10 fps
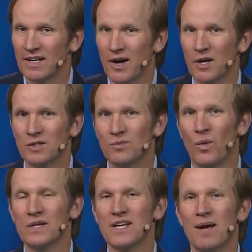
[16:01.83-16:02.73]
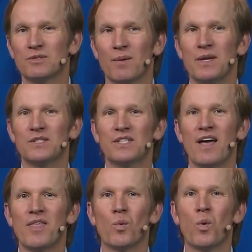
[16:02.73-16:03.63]
I heard one time somebody
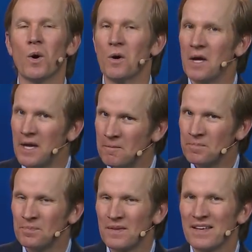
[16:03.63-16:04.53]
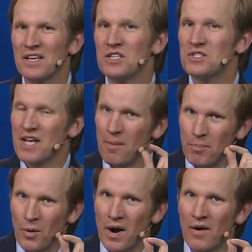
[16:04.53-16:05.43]
said that worry is
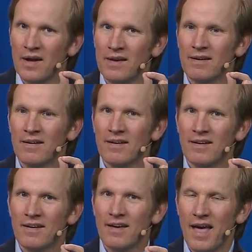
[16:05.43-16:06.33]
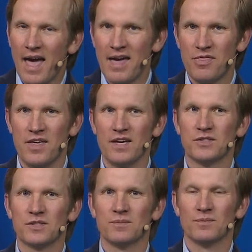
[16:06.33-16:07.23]
temporary
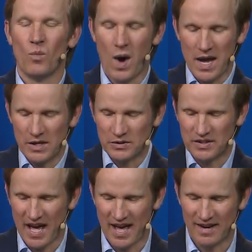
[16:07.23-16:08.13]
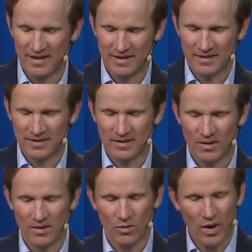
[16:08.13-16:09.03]
atheism. Why is that?
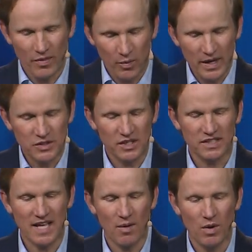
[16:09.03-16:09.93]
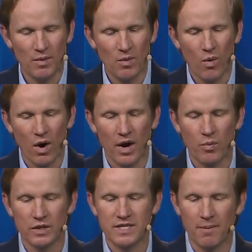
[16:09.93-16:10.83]
Well, the reason is that when we worry,
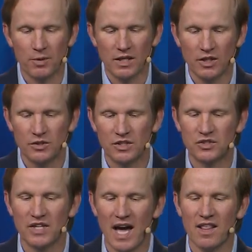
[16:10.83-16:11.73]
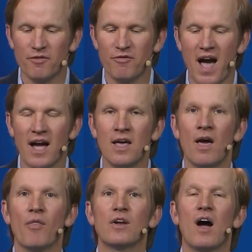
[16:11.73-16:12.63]
we're temporarily losing sight of the fact
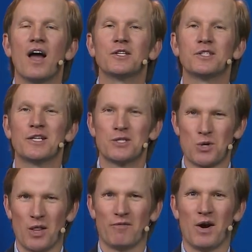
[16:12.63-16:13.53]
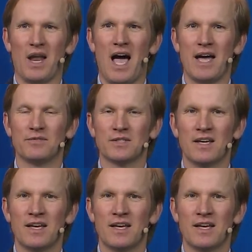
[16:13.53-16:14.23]
that God is in control of our lives.